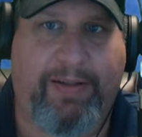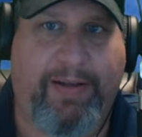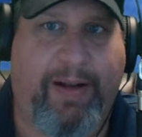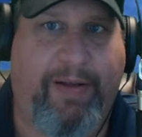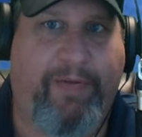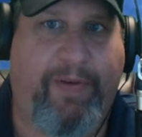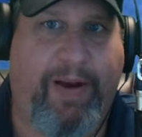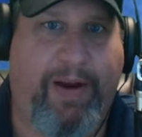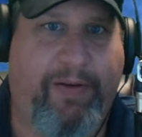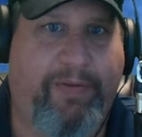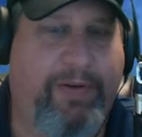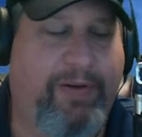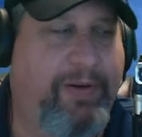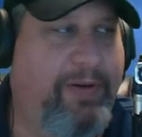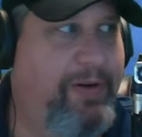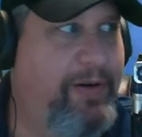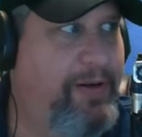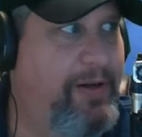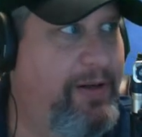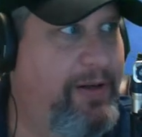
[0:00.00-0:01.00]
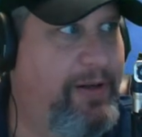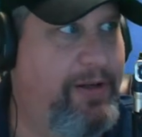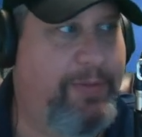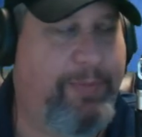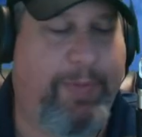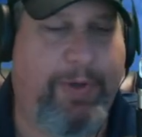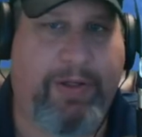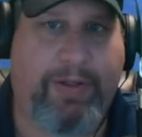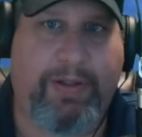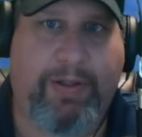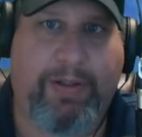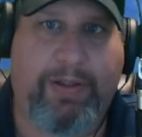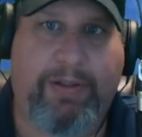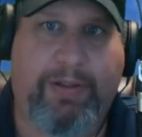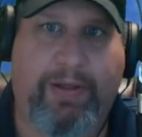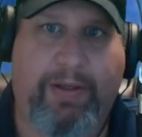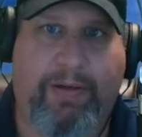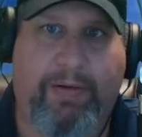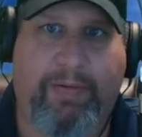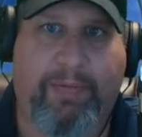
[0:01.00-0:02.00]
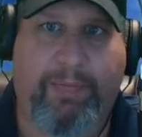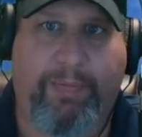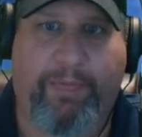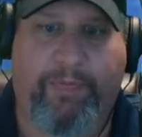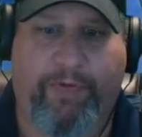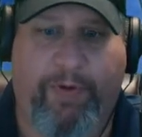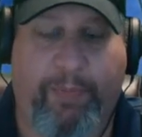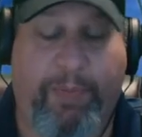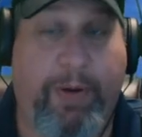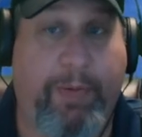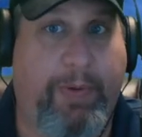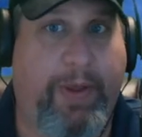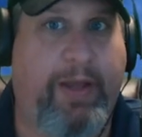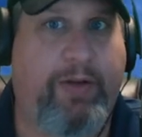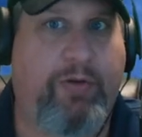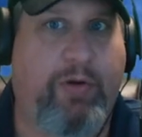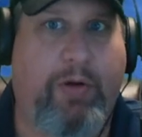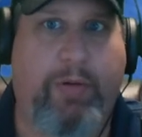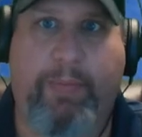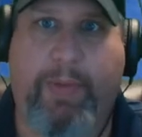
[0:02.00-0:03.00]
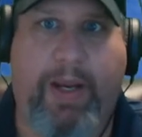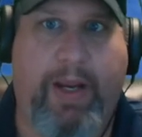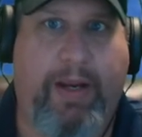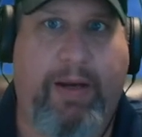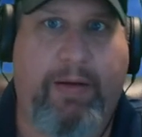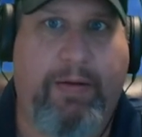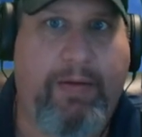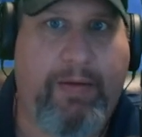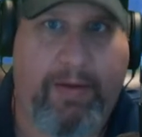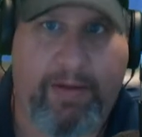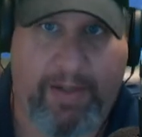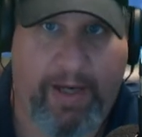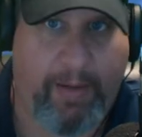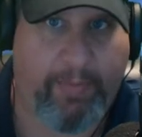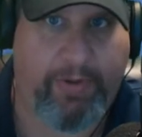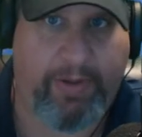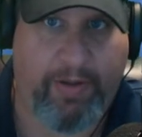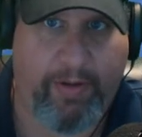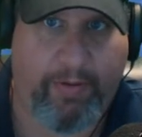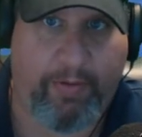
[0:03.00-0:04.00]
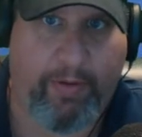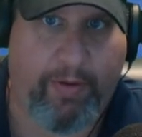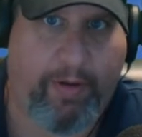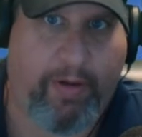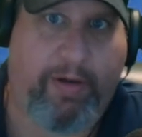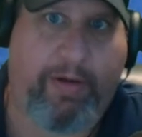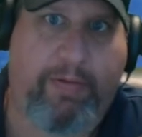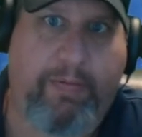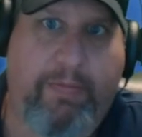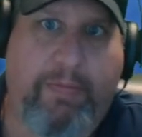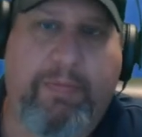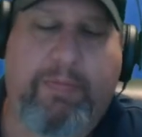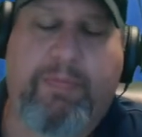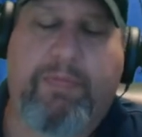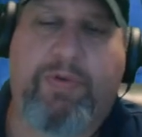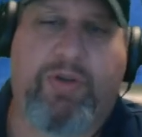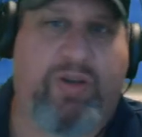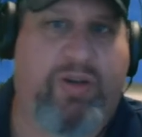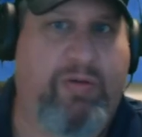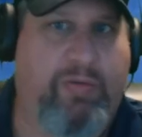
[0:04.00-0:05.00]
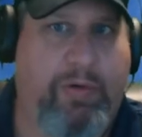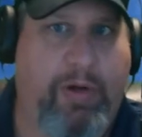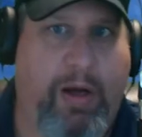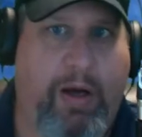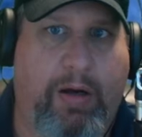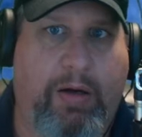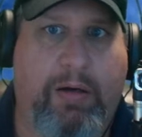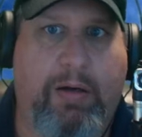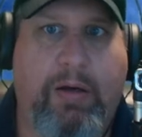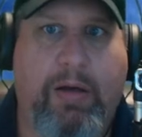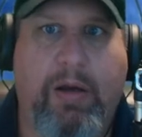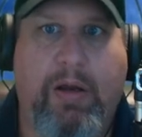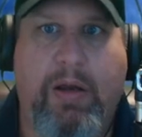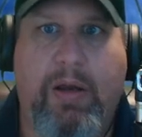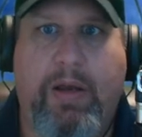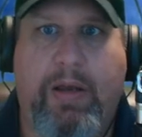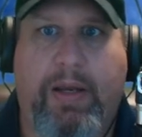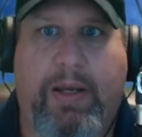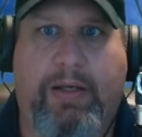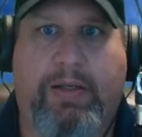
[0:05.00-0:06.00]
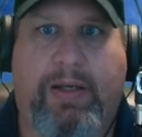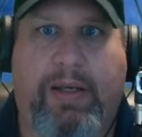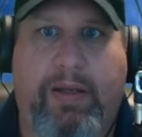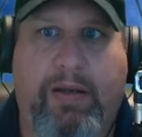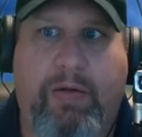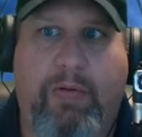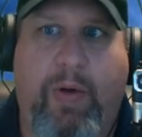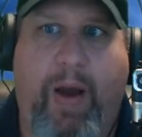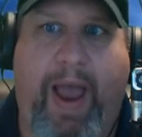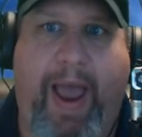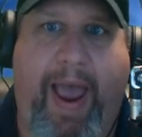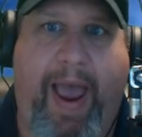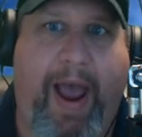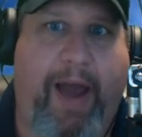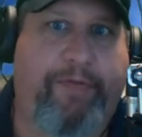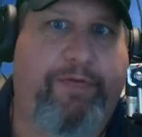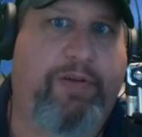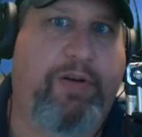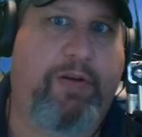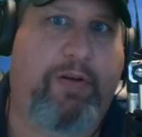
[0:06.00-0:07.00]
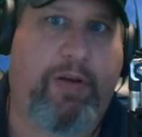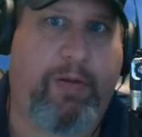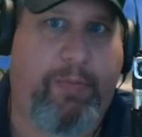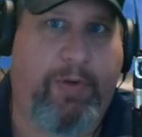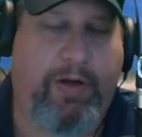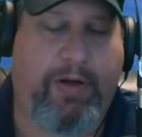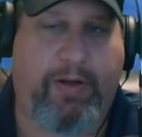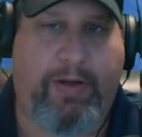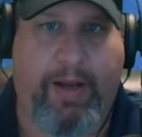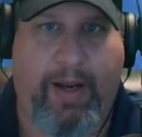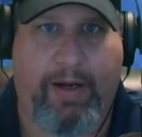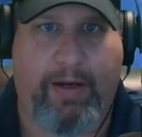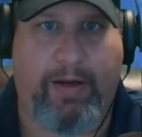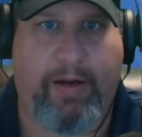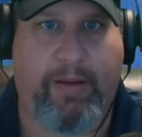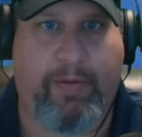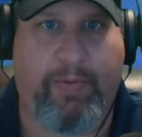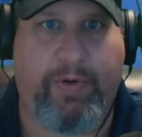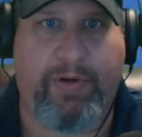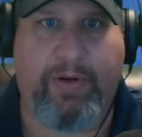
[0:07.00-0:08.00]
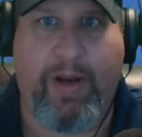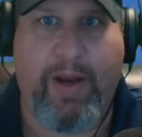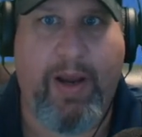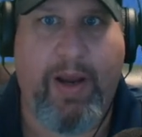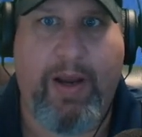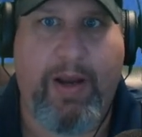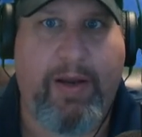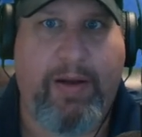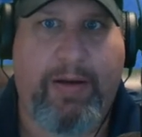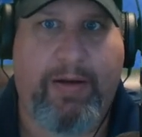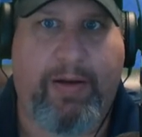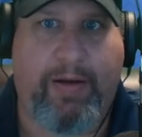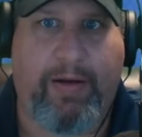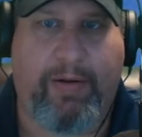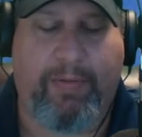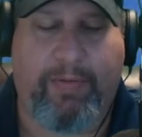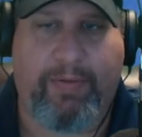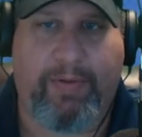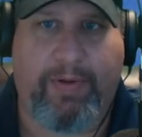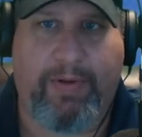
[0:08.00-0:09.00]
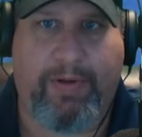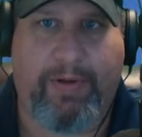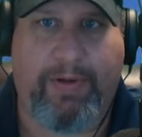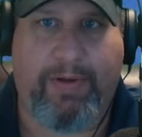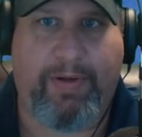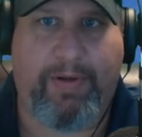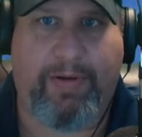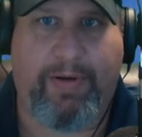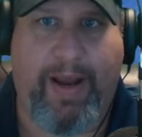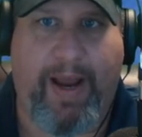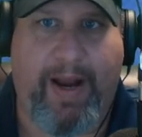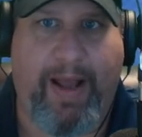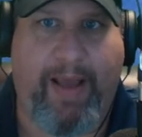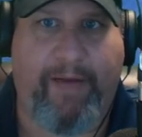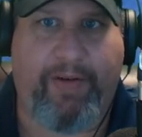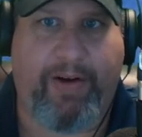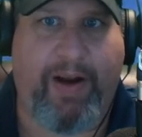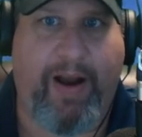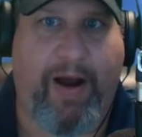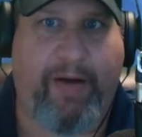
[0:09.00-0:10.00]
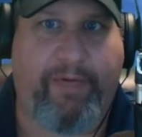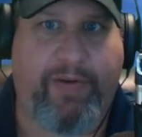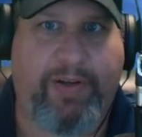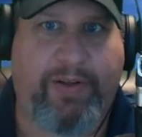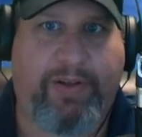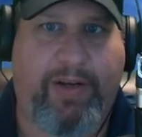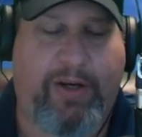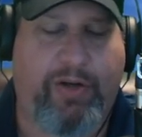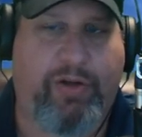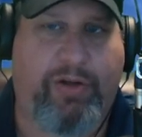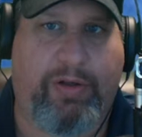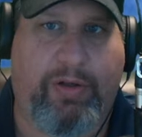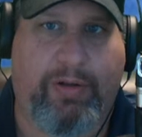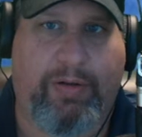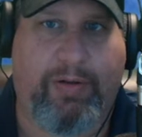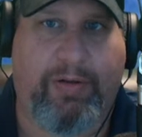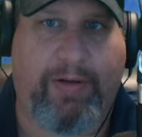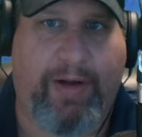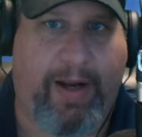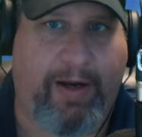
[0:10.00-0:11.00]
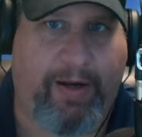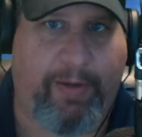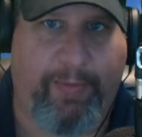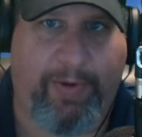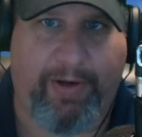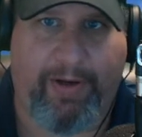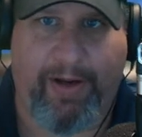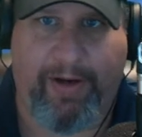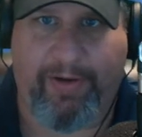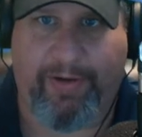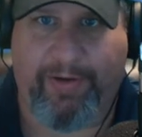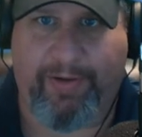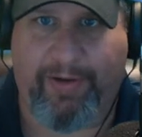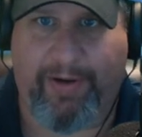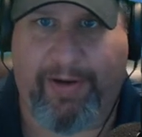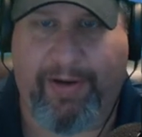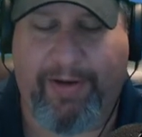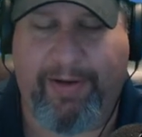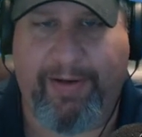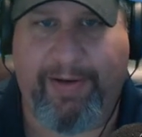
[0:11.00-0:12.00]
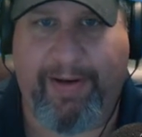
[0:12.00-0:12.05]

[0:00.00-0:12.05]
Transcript: that I've ever learned in this business. And from people that told me, because I'm still learning, still young, is that you have to communicate. In other words, you know, you got to have a conversation, not communication. Sorry.